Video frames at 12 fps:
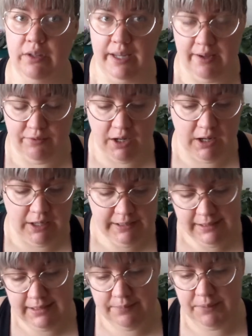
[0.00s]
only have
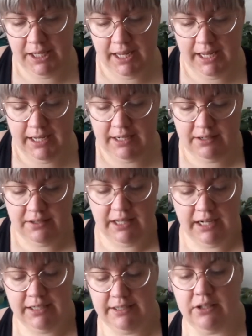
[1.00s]
cards, and
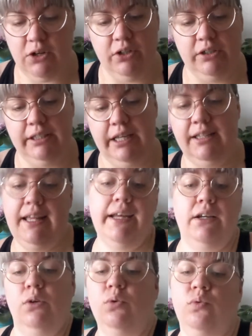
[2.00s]
that is the only
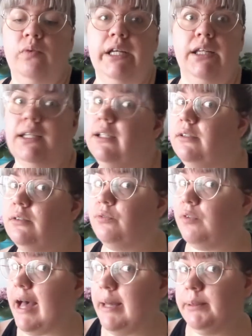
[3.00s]
like real
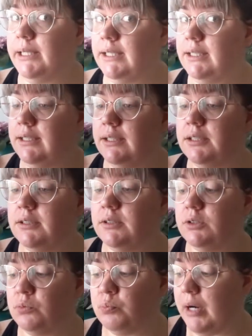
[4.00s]
fiber
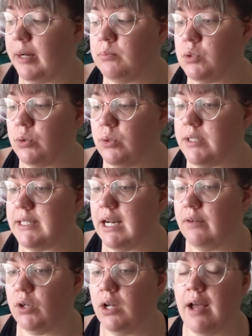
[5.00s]
prep tools that
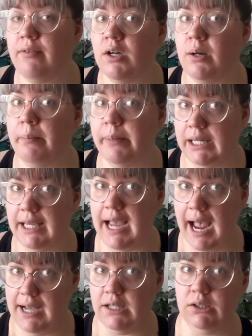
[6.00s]
I've got. I've got a mini
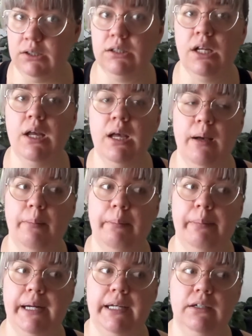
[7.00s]
hackle,
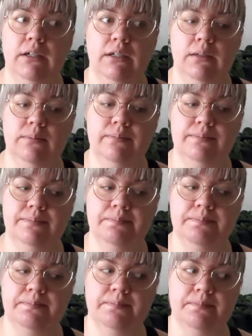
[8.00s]
but
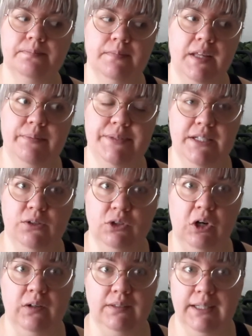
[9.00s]
I'm
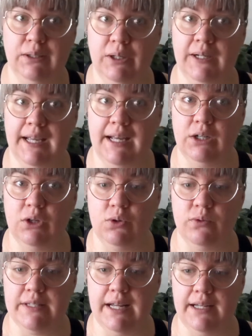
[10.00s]
still only learning how to
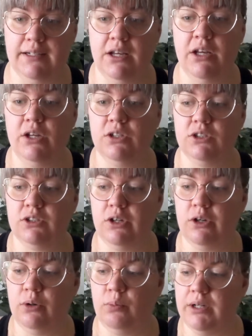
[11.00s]
use that.
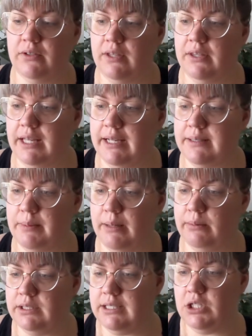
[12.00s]
So one of the things
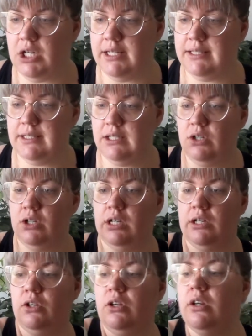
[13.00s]
people suggested you
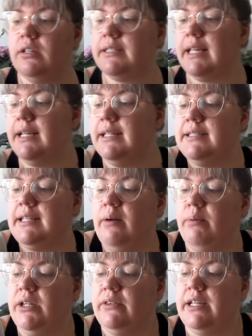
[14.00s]
can use is get
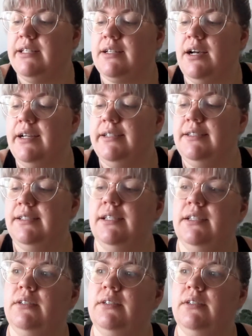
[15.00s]
one of these guys,